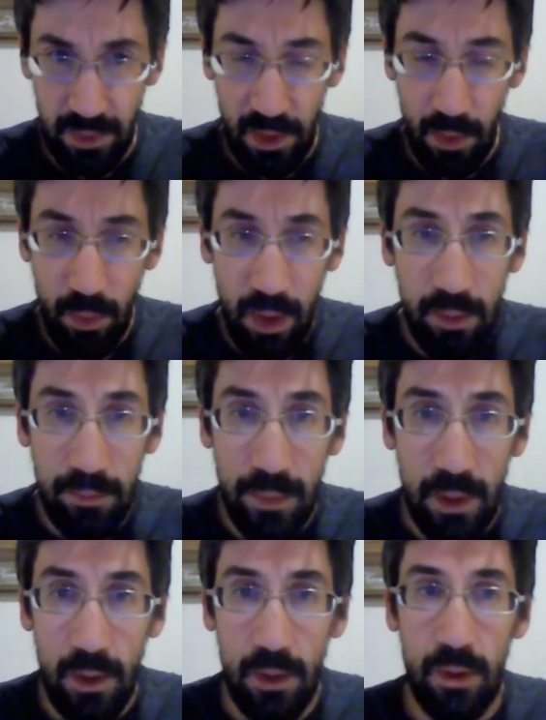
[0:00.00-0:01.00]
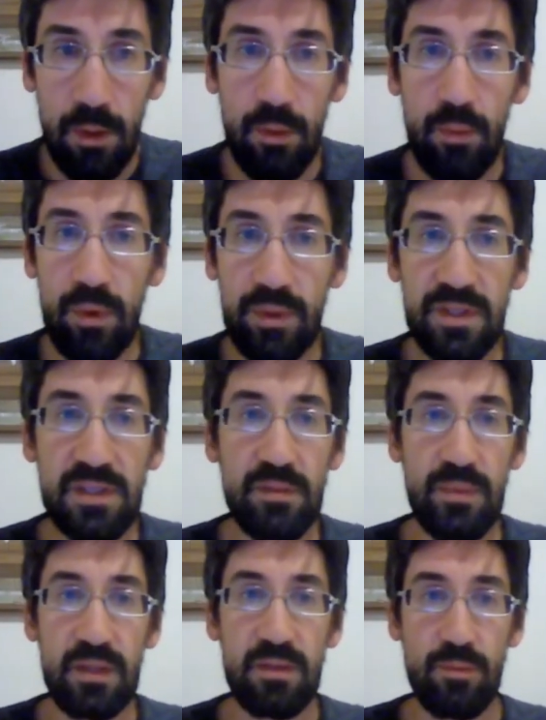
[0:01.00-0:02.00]
well, what does it
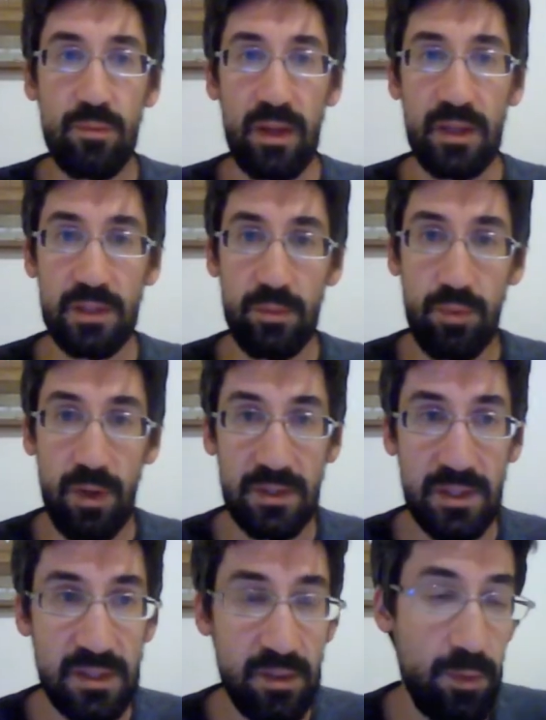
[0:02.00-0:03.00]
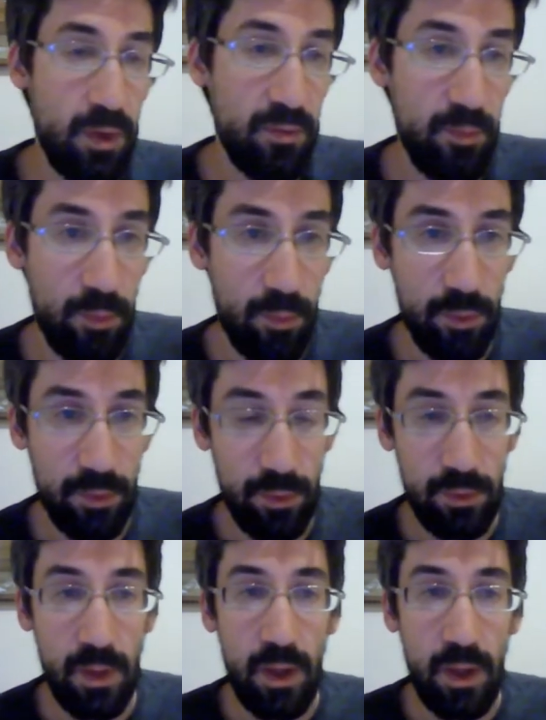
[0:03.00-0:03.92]
mean that writing is a process and then we all have more to learn?